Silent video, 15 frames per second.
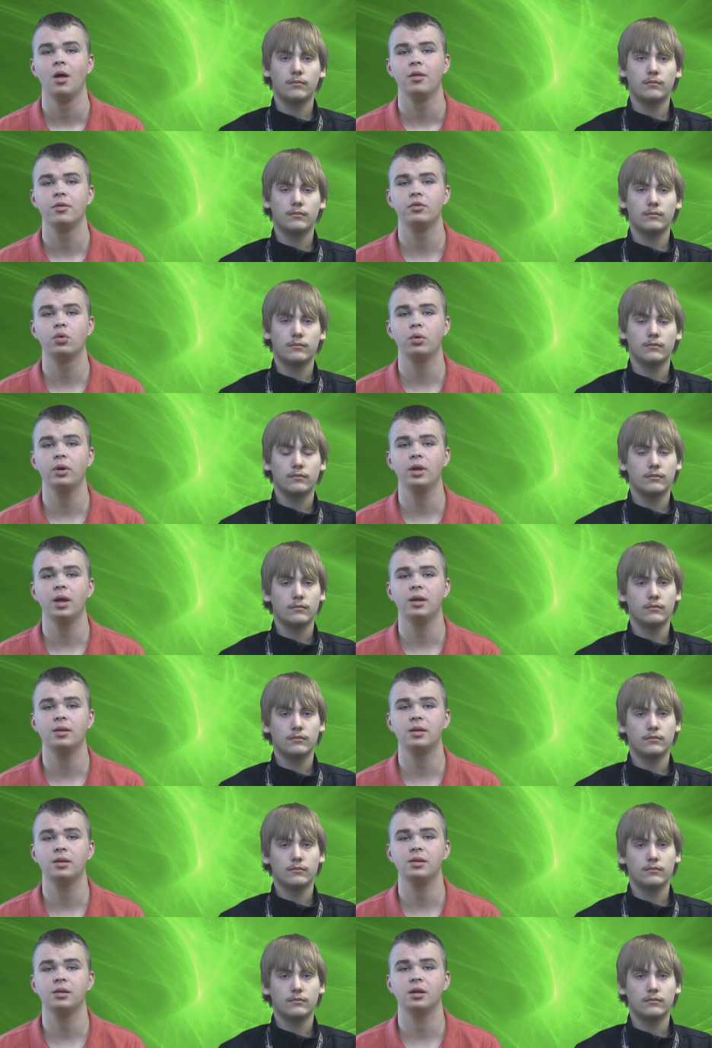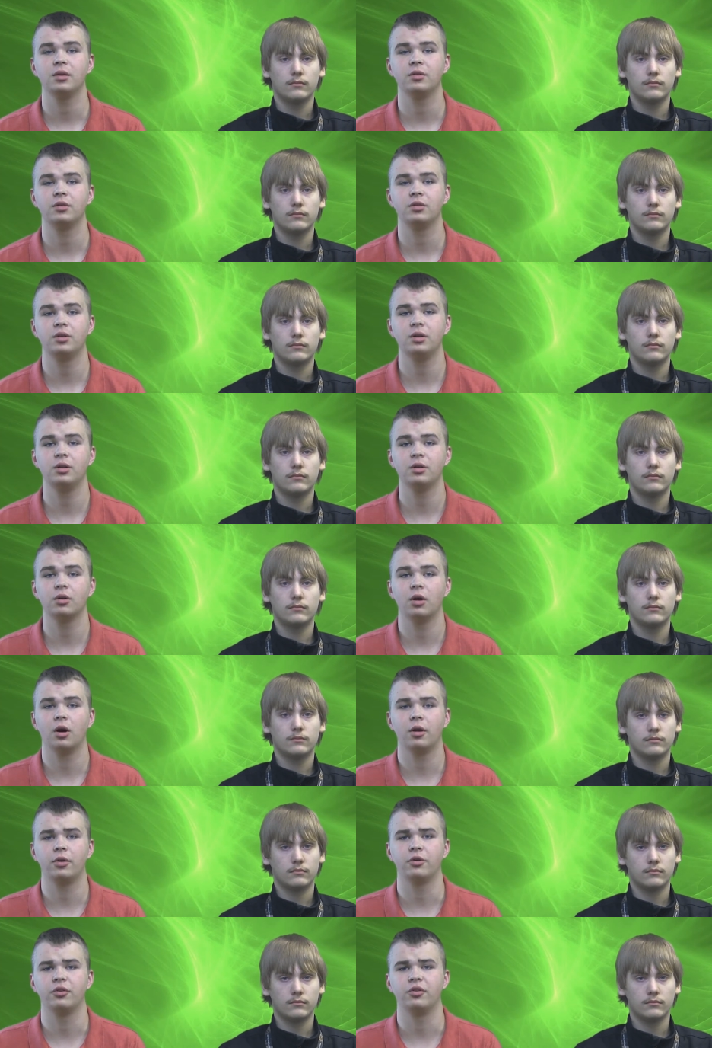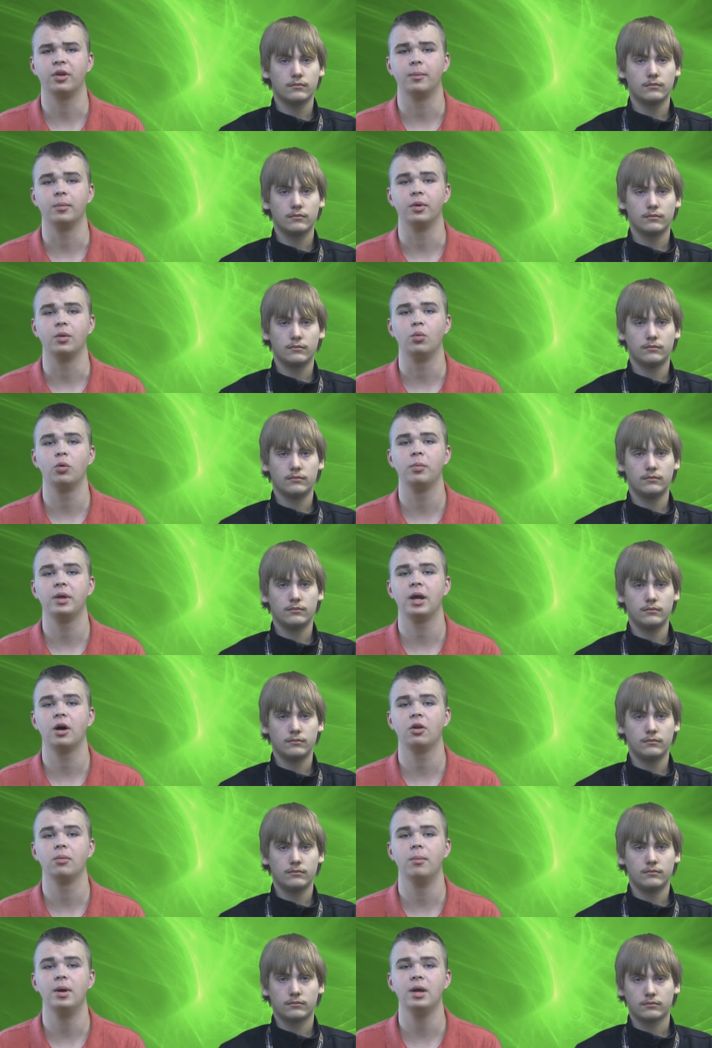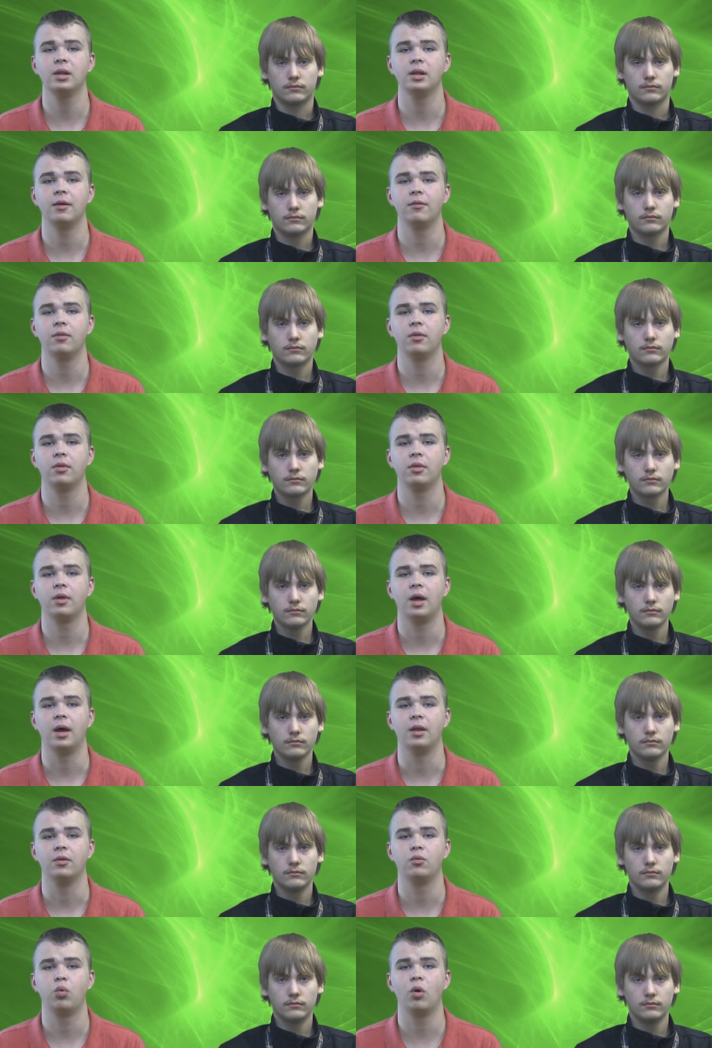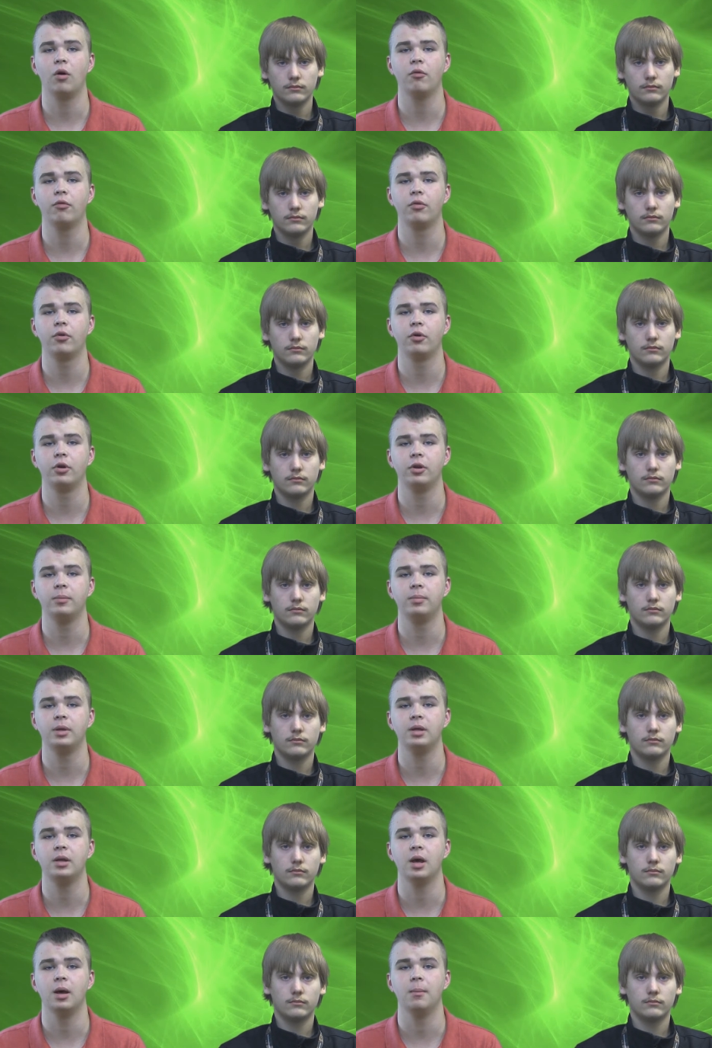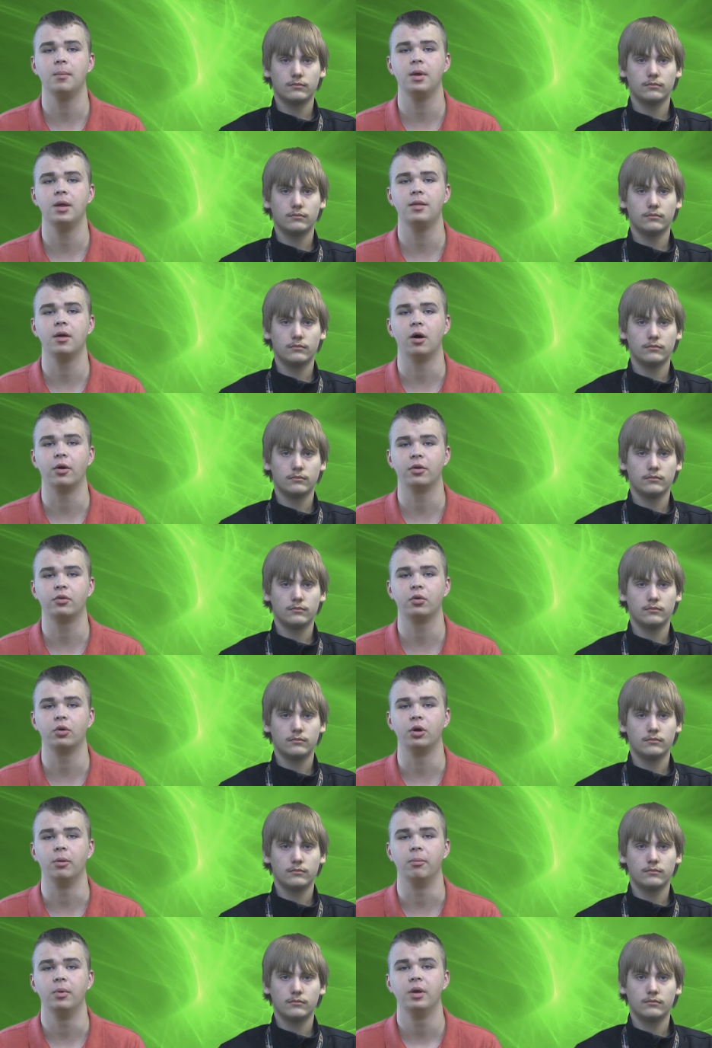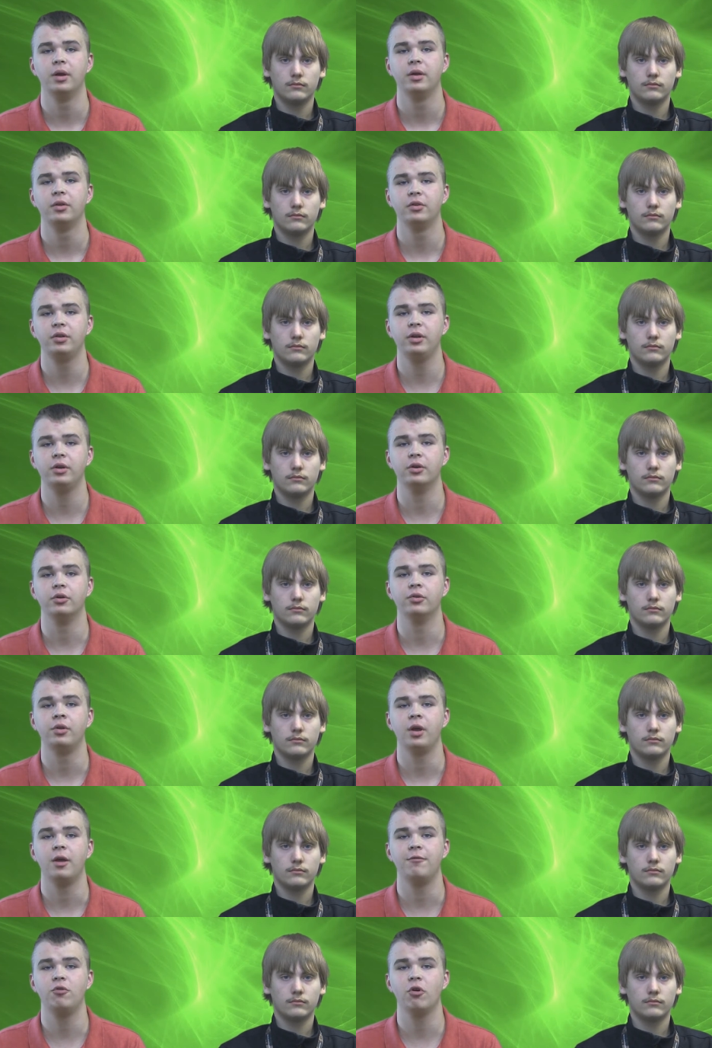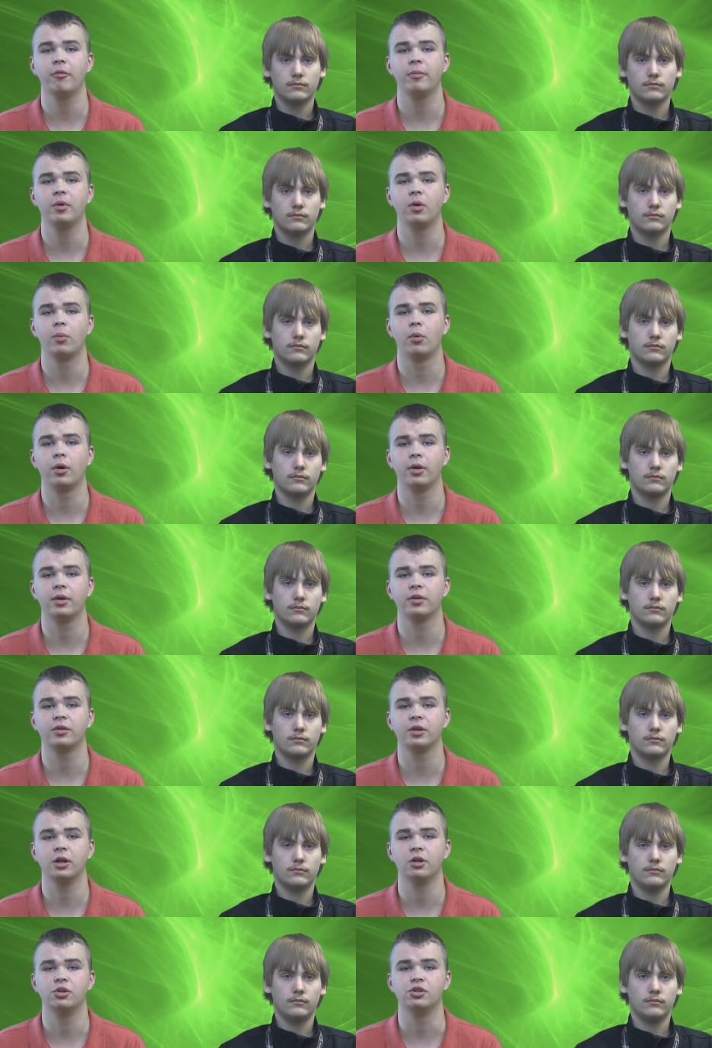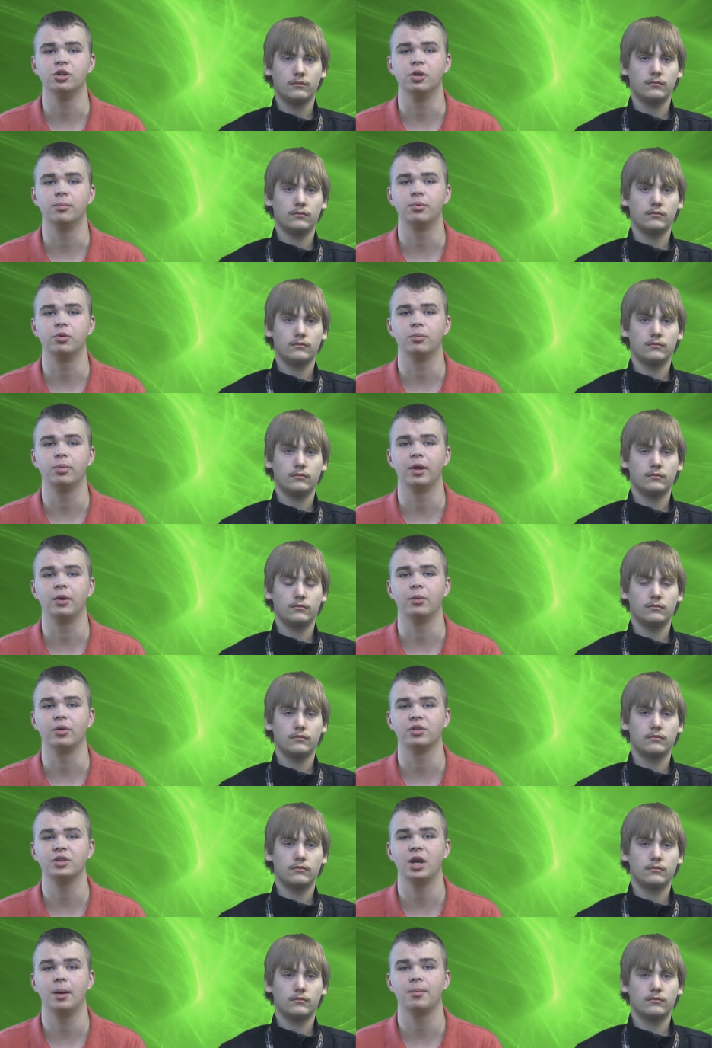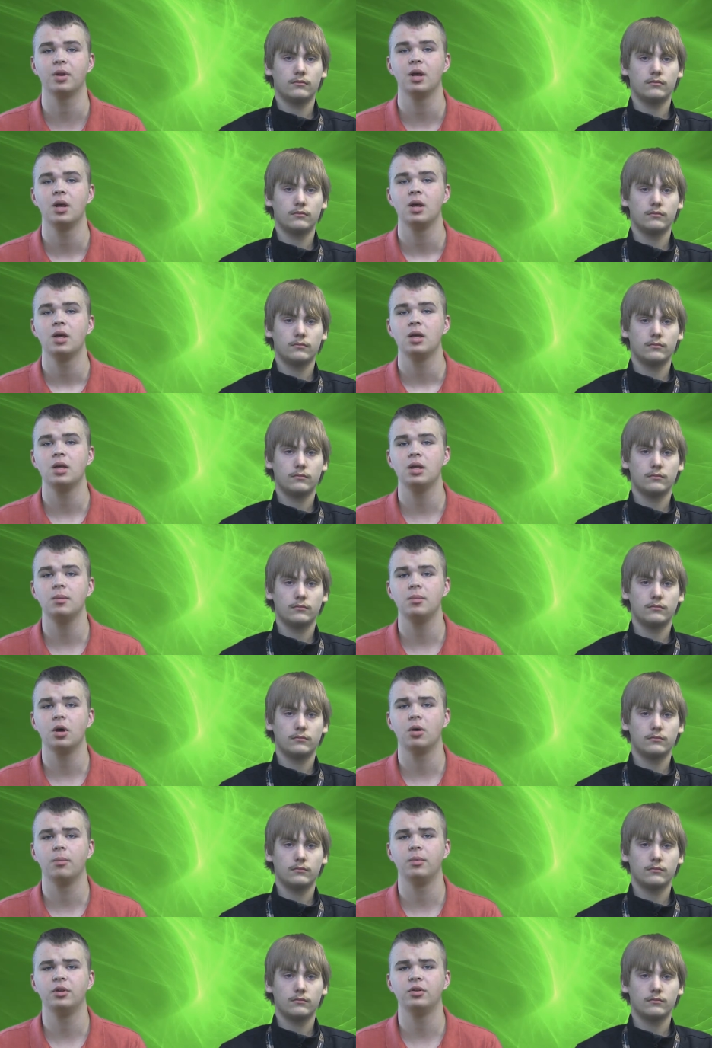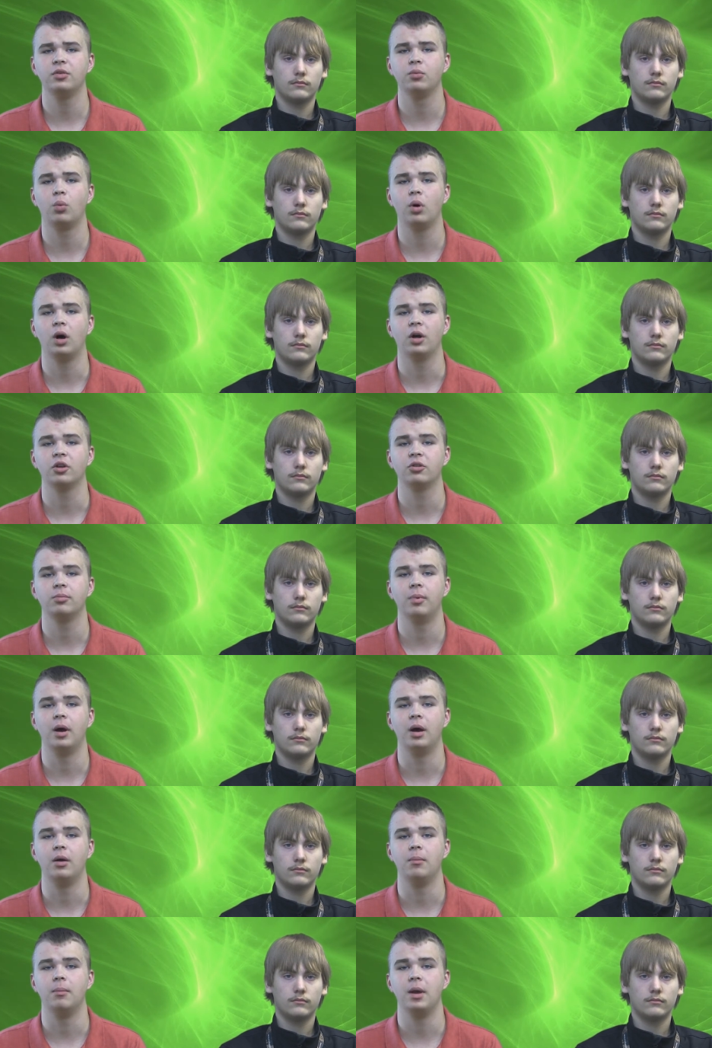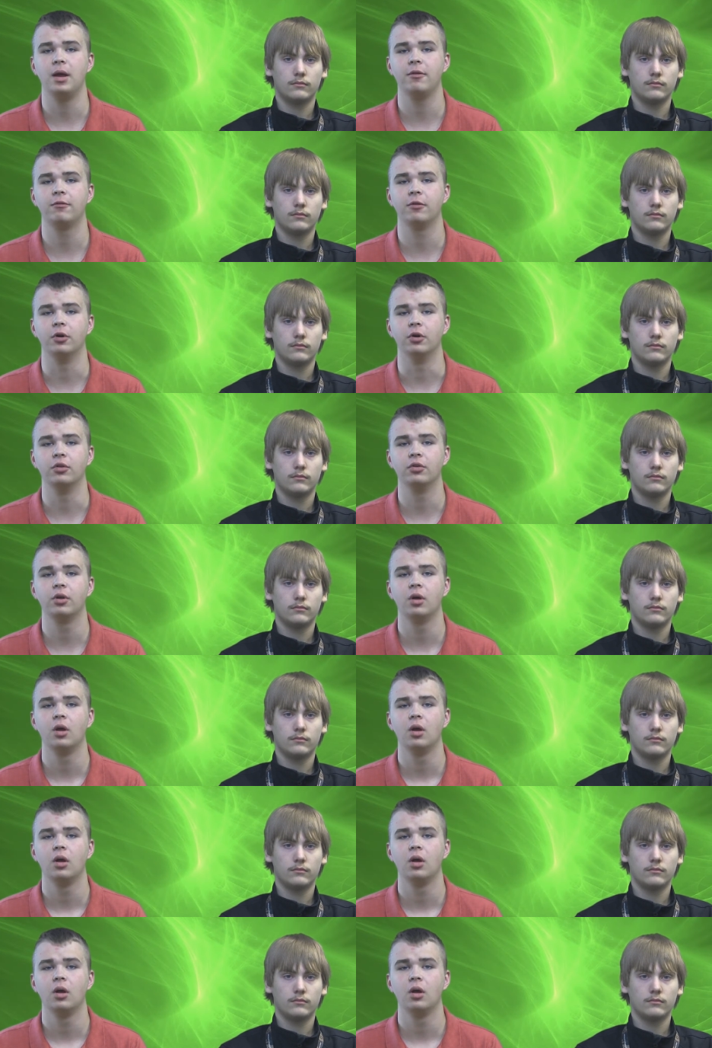Speaker 1: The 2018 Senior Honors Assembly will be held May 11th at 12.30 p.m. in the auditorium. Seniors, if you have been awarded a scholarship you plan to accept, email Mrs. Wass by May 1st